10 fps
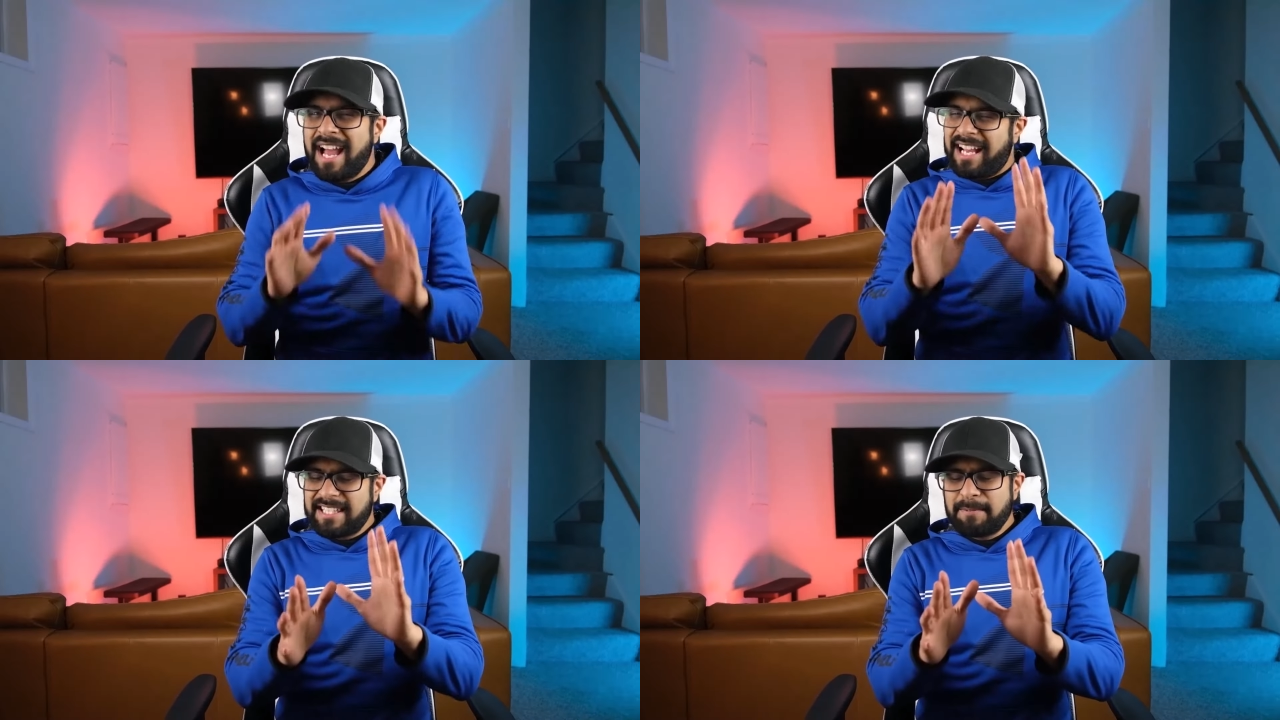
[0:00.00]

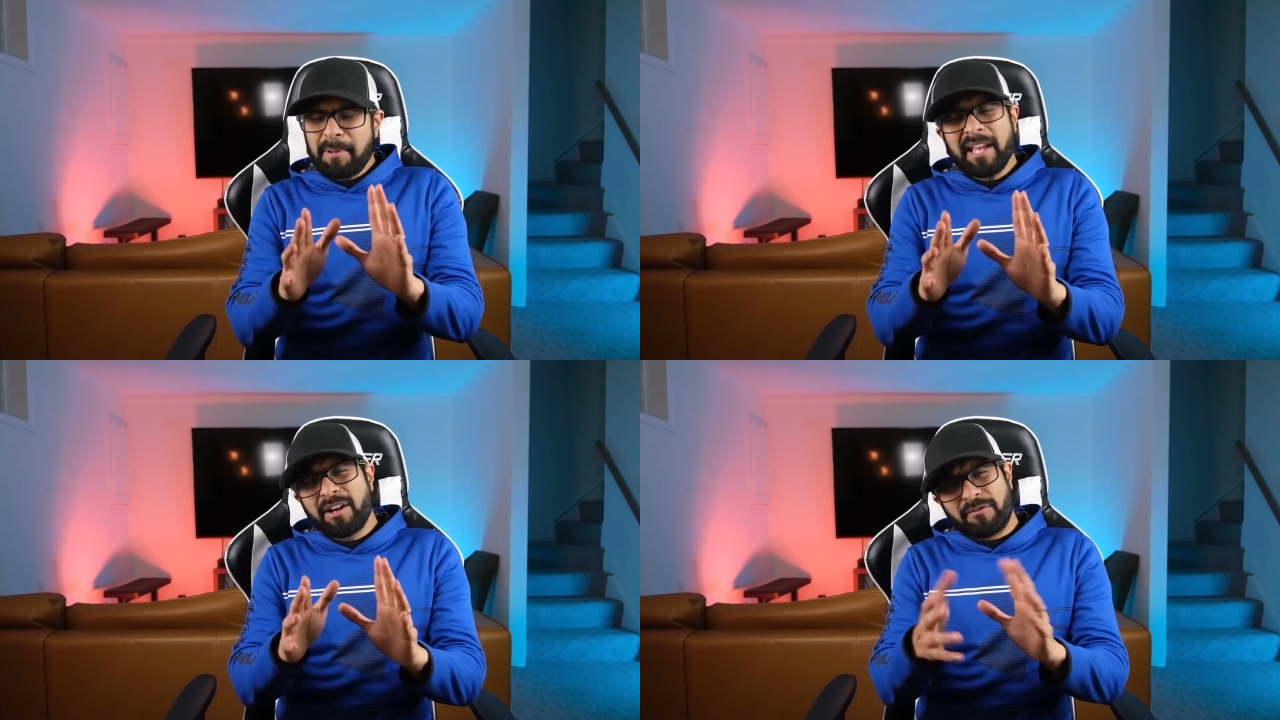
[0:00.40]
And
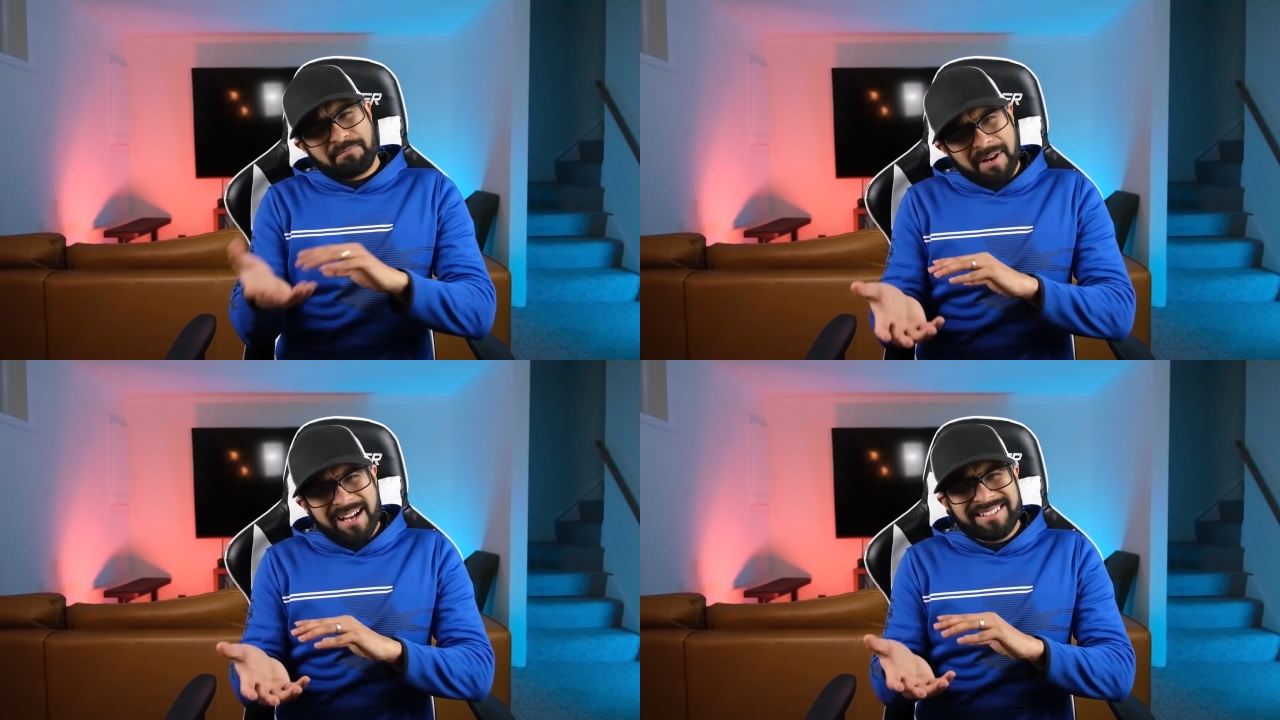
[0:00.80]
speaking of
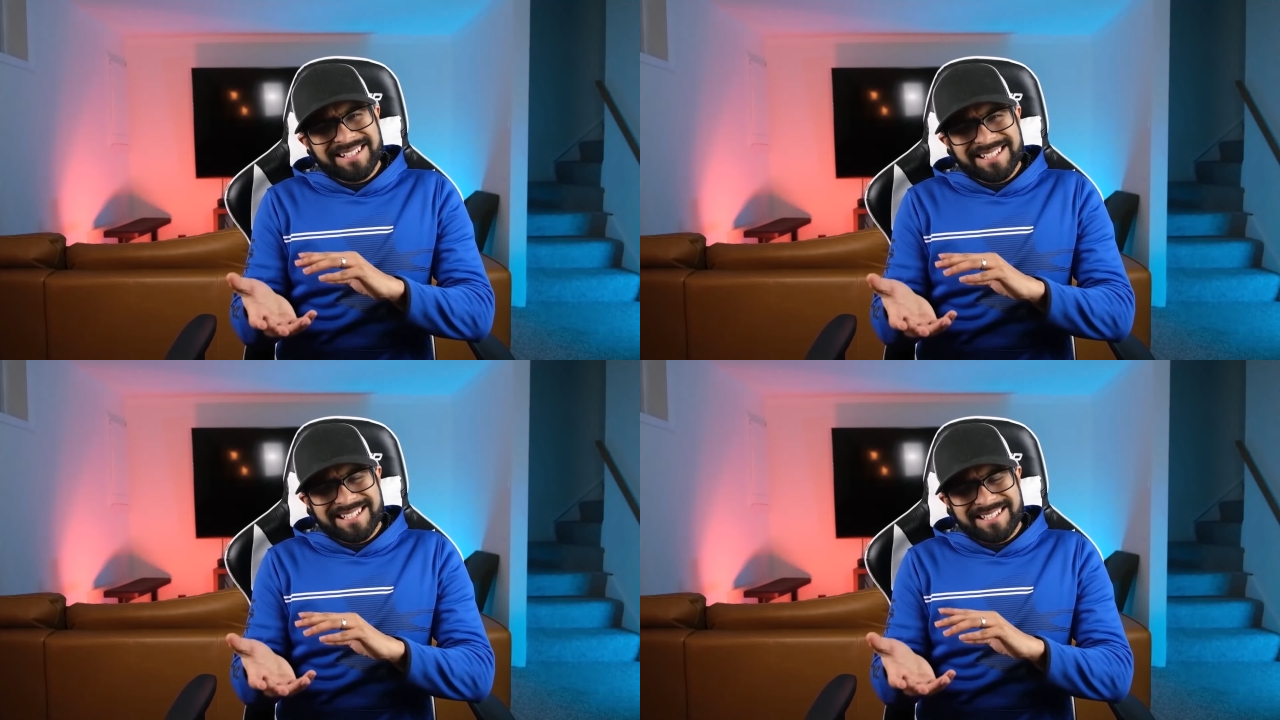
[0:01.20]

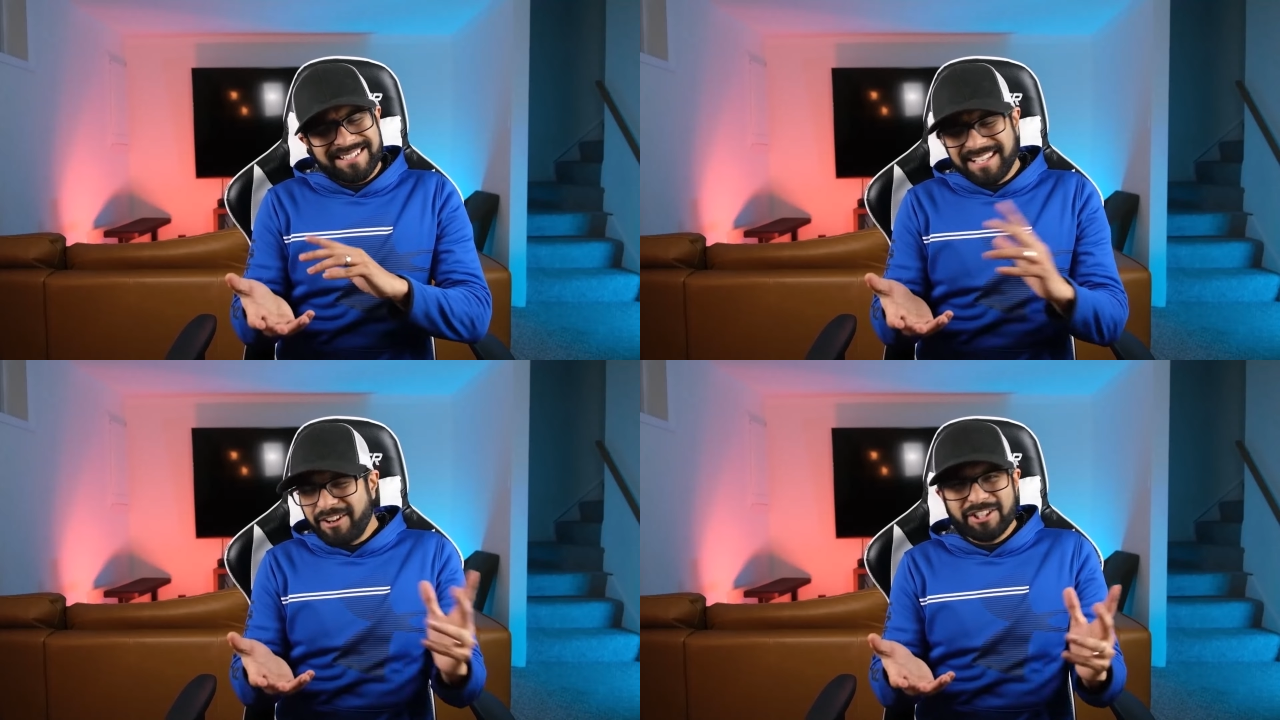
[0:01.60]
practice,
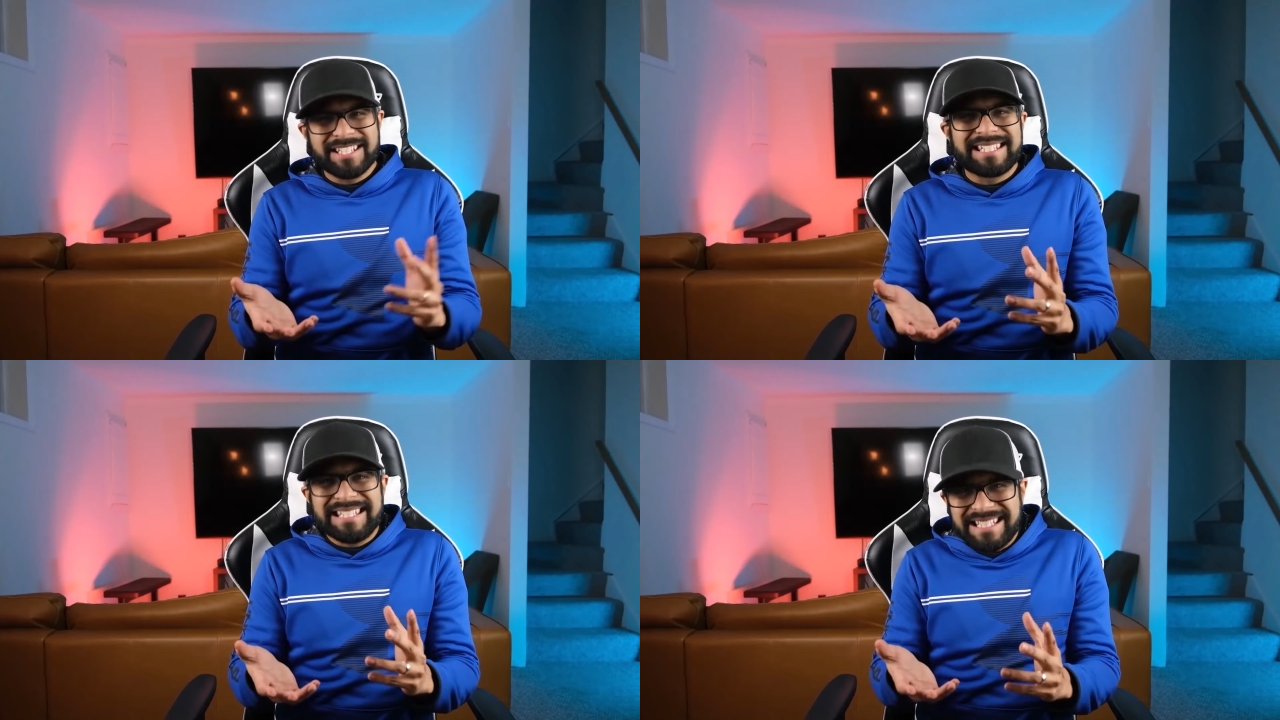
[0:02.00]
they're not
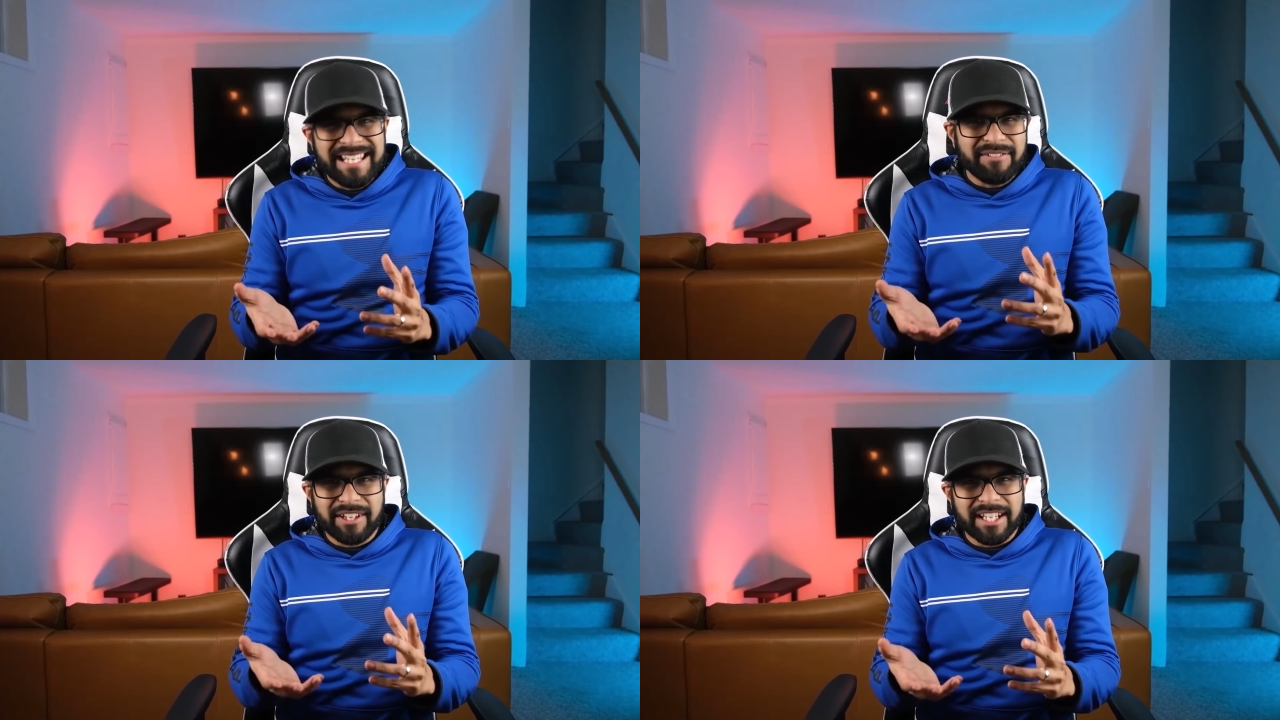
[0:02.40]
just
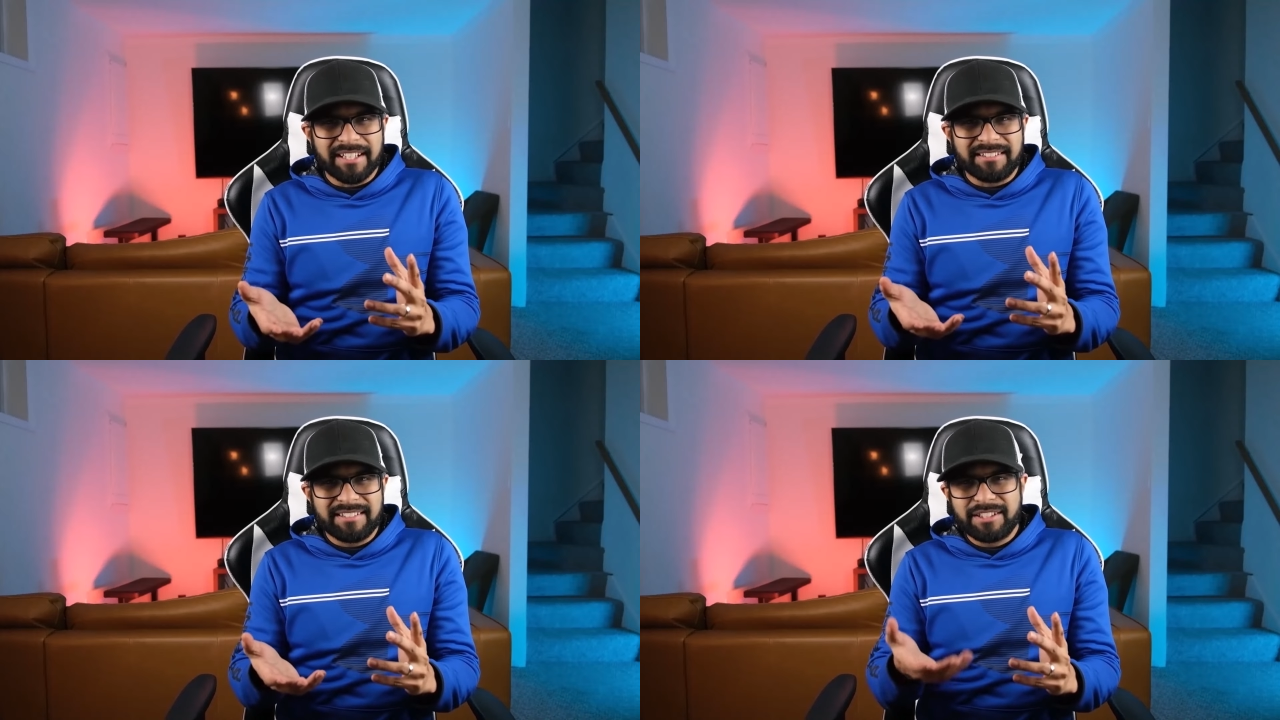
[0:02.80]
leaving it
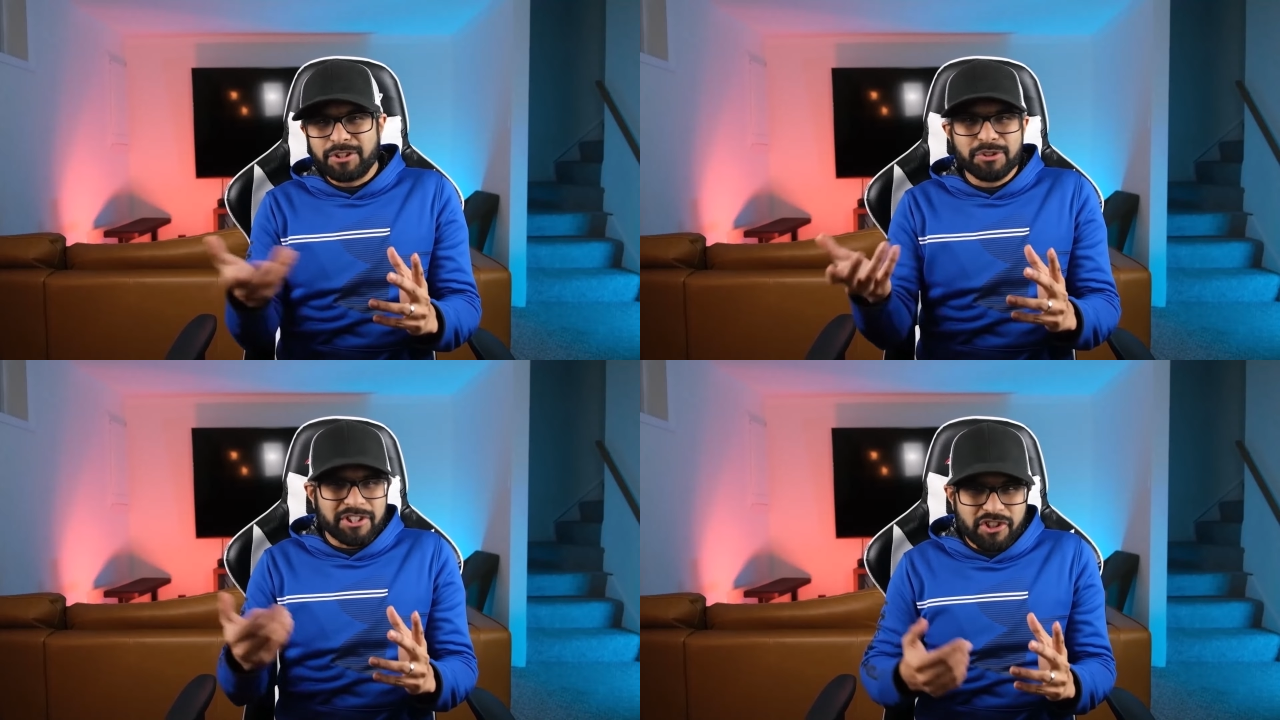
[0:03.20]
to
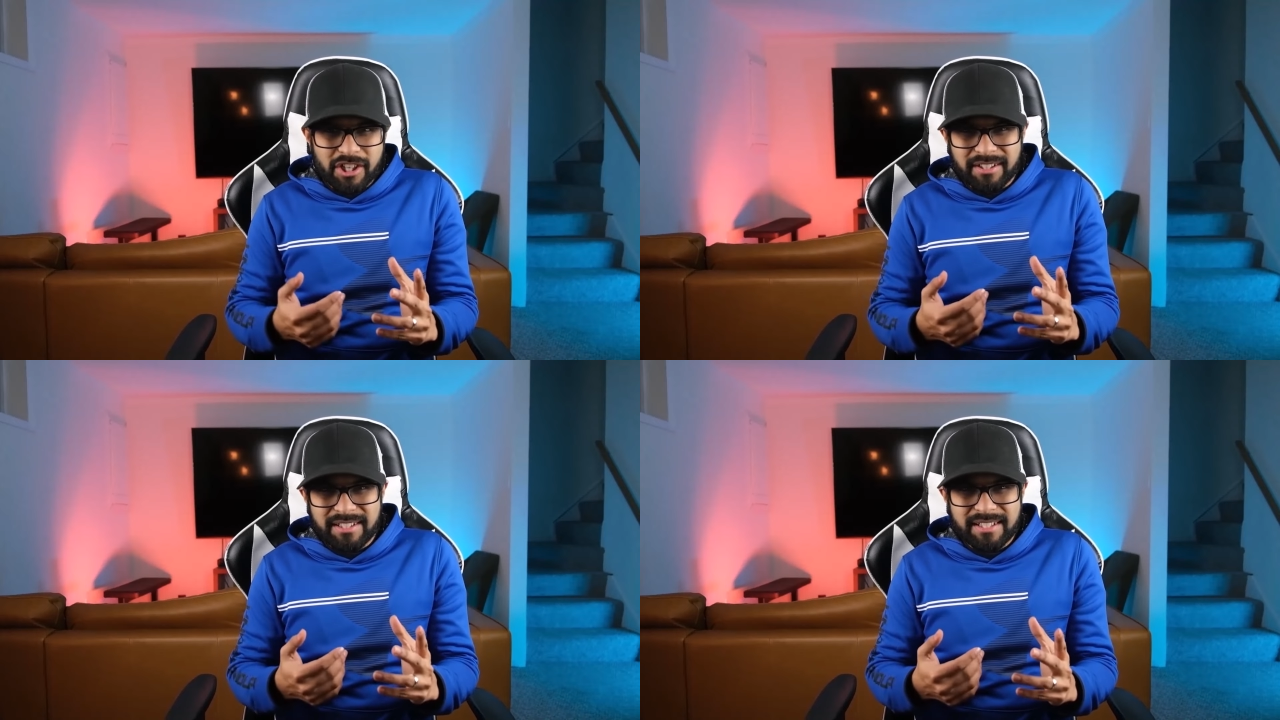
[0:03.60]
the
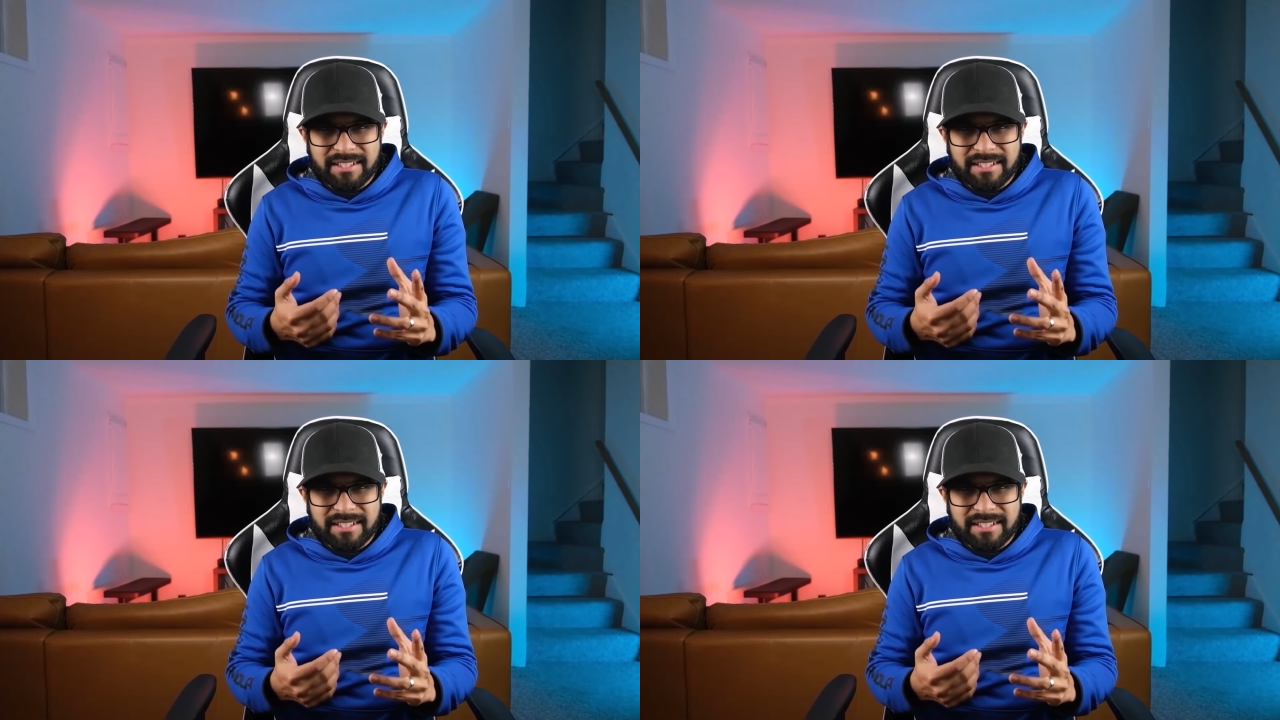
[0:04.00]
chance,